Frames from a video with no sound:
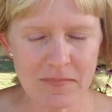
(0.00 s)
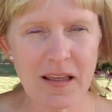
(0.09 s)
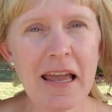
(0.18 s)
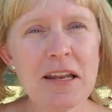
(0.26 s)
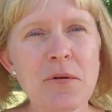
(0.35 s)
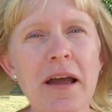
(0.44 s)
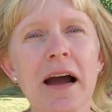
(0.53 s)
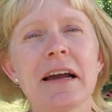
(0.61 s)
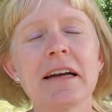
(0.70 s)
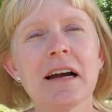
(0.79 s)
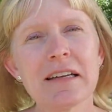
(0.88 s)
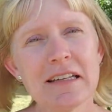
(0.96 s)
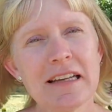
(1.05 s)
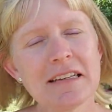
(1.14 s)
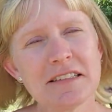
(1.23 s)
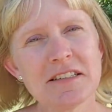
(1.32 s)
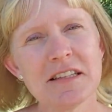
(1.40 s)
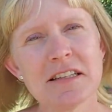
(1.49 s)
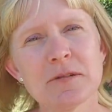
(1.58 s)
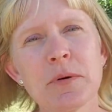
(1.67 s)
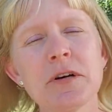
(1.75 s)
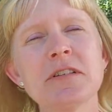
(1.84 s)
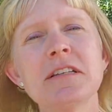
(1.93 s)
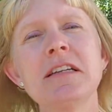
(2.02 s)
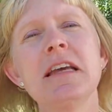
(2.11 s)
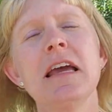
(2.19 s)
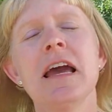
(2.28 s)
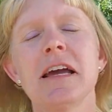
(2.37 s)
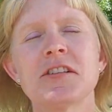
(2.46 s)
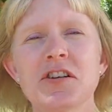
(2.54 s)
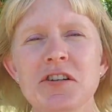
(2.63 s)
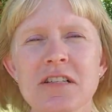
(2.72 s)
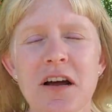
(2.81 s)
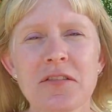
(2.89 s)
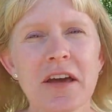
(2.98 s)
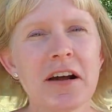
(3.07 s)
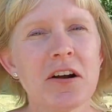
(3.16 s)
Anyway, I got connected to this person. It turns out they